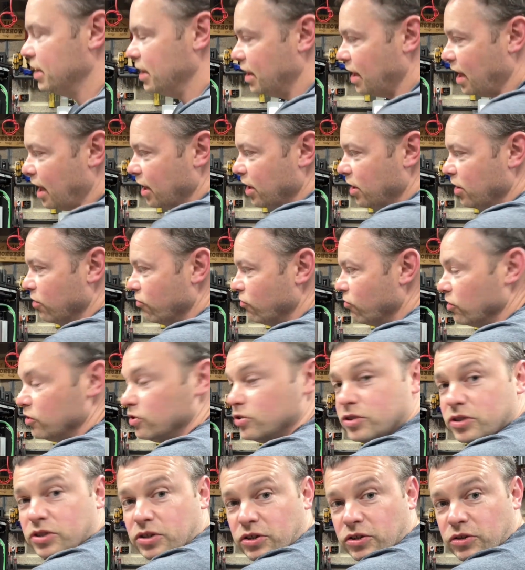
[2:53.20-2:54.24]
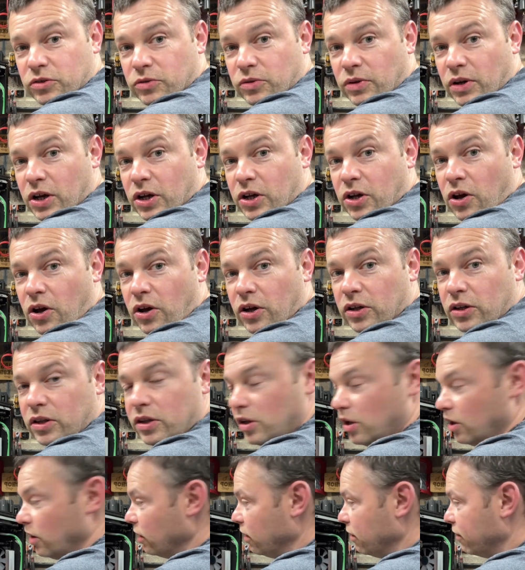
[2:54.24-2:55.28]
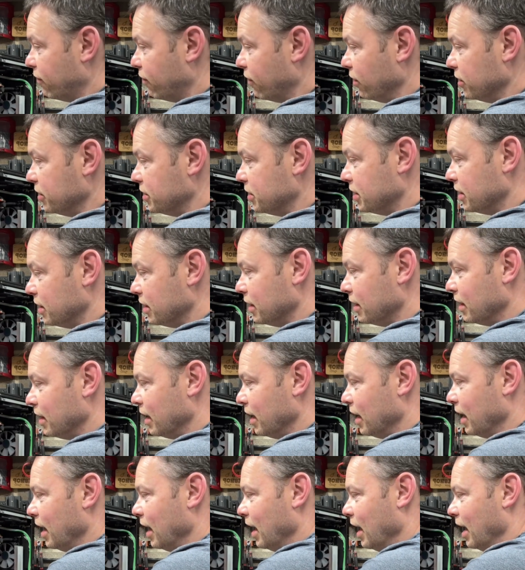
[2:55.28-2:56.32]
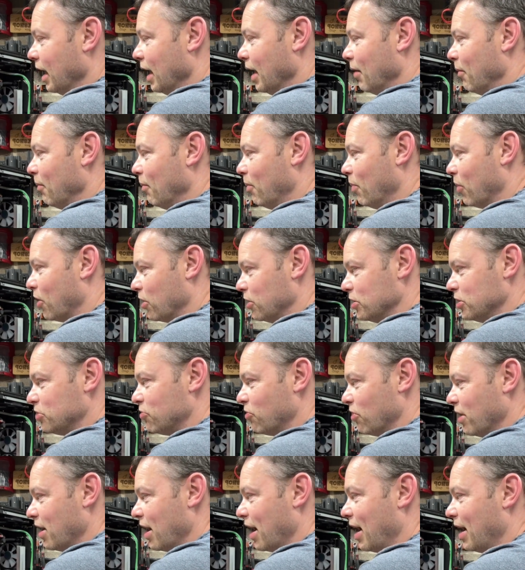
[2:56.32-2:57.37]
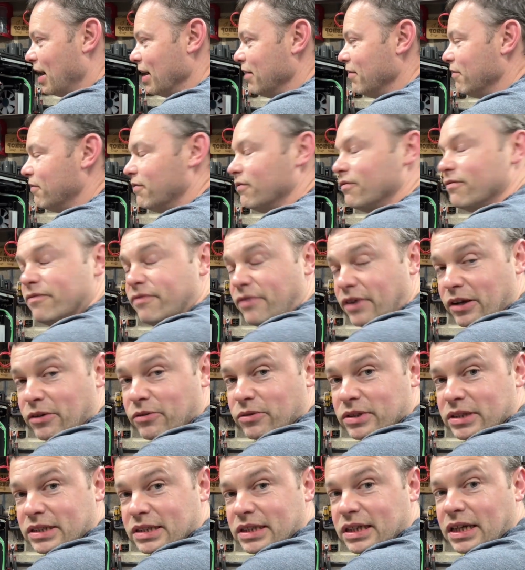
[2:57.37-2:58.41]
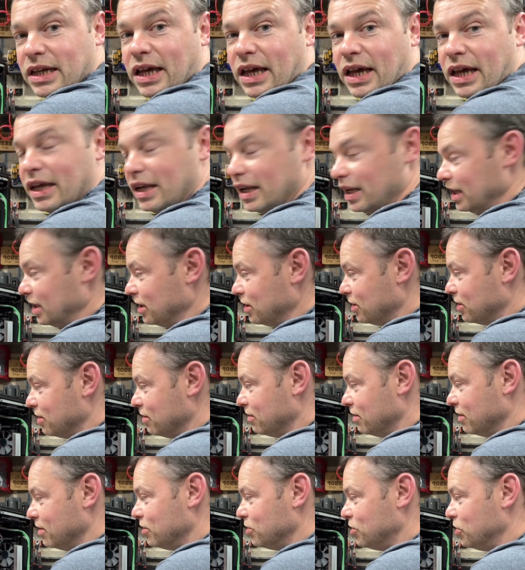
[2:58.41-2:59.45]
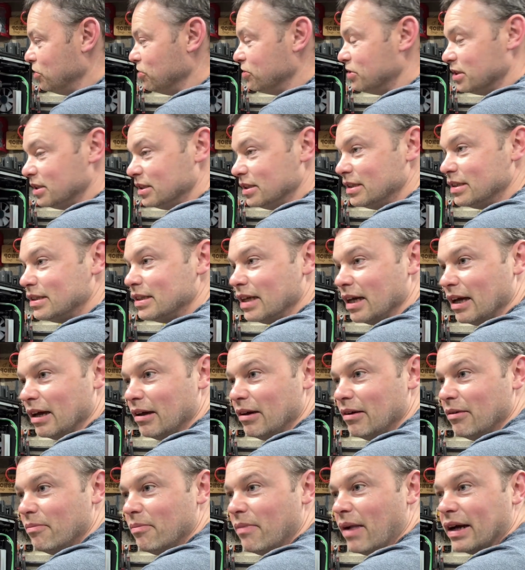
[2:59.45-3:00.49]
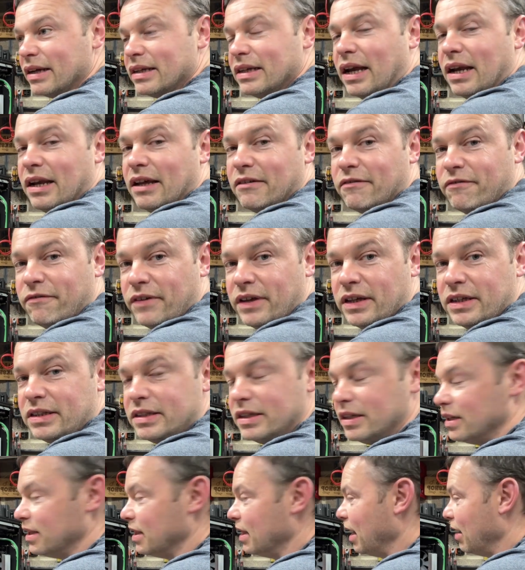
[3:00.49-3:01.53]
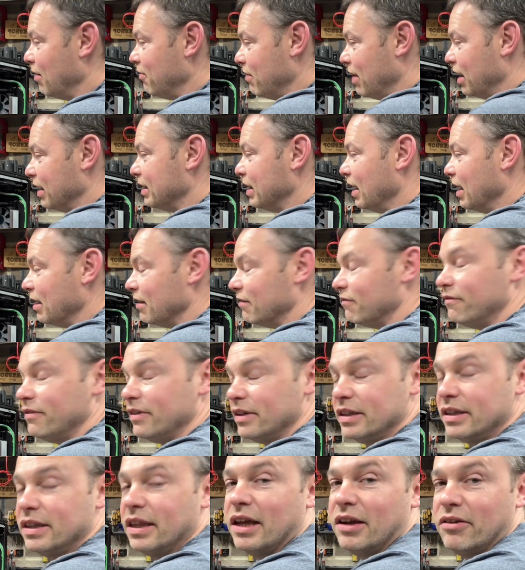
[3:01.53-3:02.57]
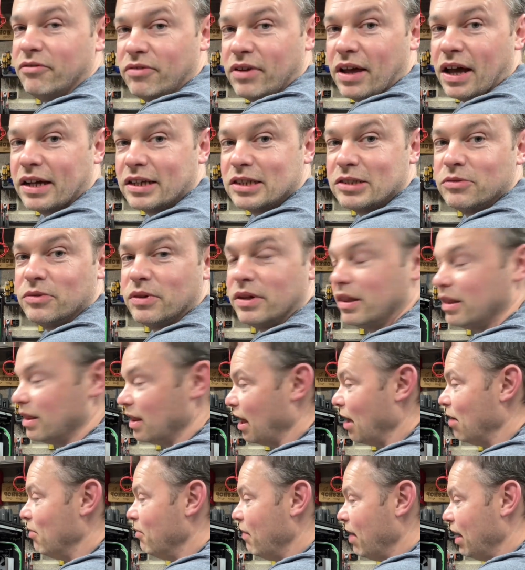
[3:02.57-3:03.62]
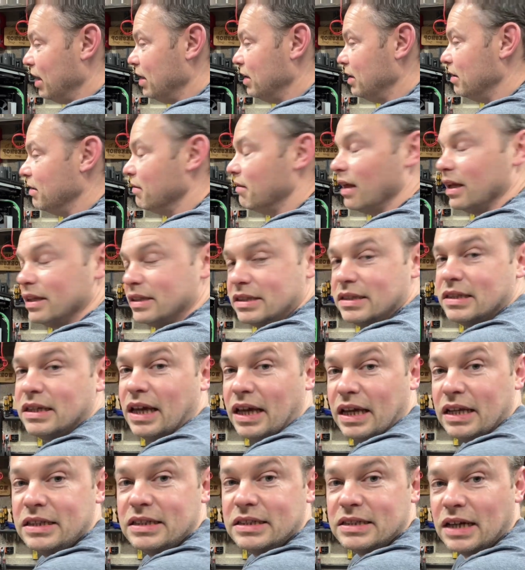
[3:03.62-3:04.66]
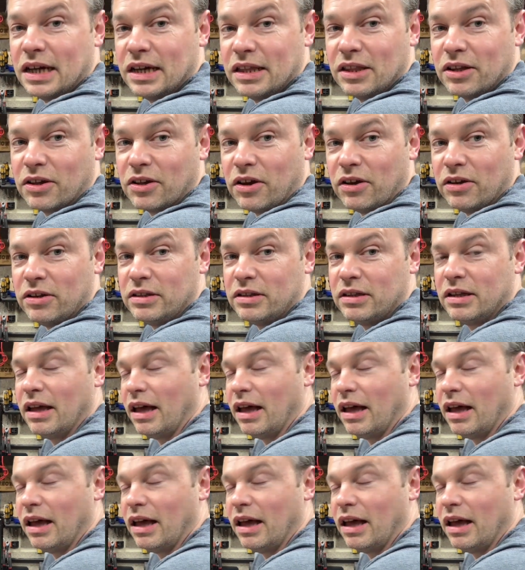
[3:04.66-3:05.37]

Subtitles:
then it runs through a coil on the front. Because it's run a high frequency, it induces a magnetic field. That magnetic field then reacts with a metal that's inside the coil